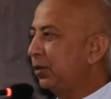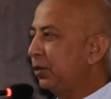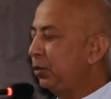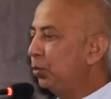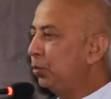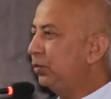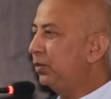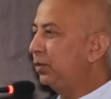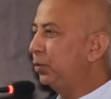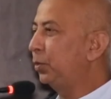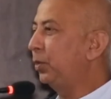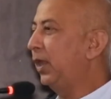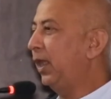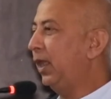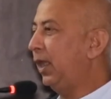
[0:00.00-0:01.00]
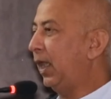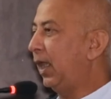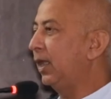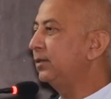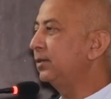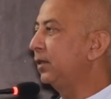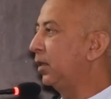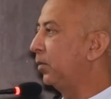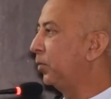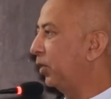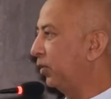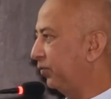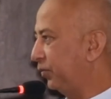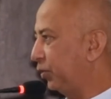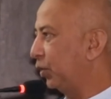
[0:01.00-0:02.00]
the youth today has a
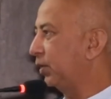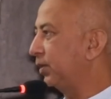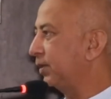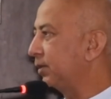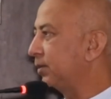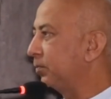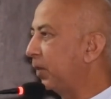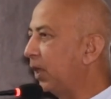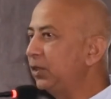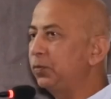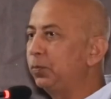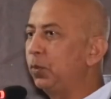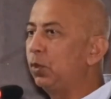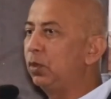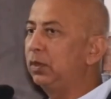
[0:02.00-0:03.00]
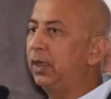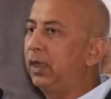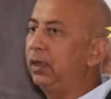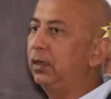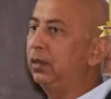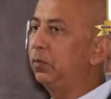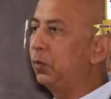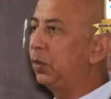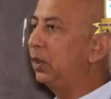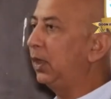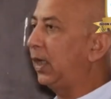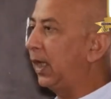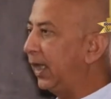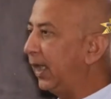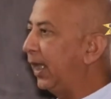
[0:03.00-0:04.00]
number of choices, much more than
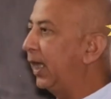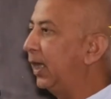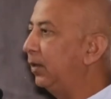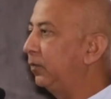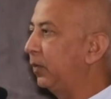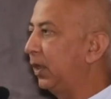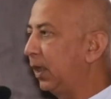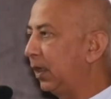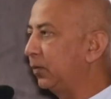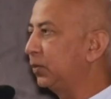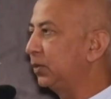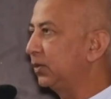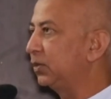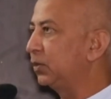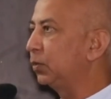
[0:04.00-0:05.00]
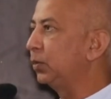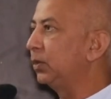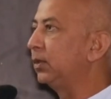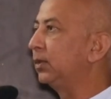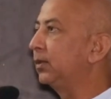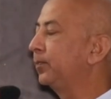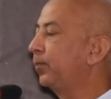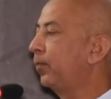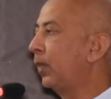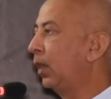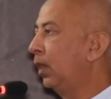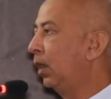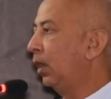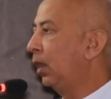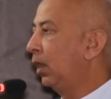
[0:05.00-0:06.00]
what I had when I was a student.
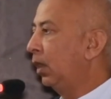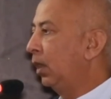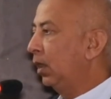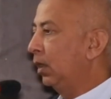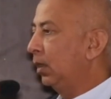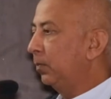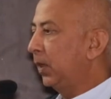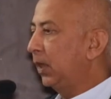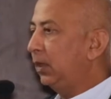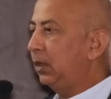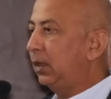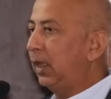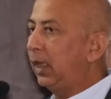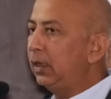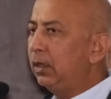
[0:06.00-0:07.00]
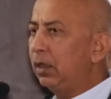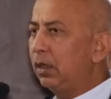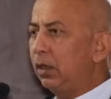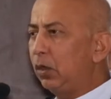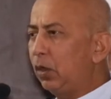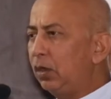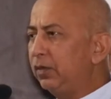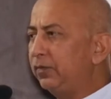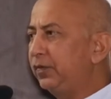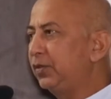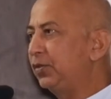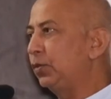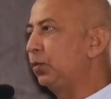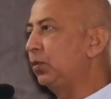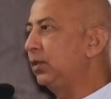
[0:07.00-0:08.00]
And a lot
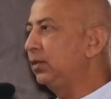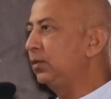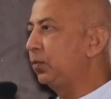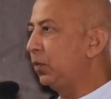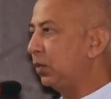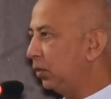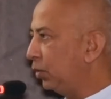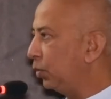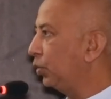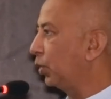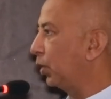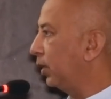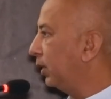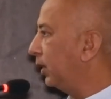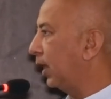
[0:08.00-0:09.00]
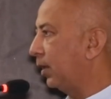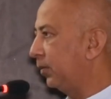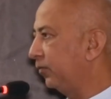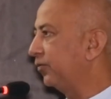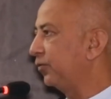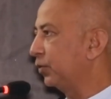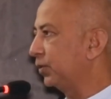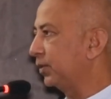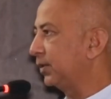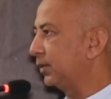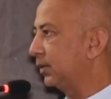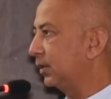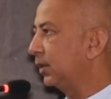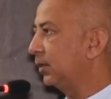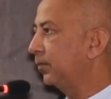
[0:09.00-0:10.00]
of the students want to join the armed forces.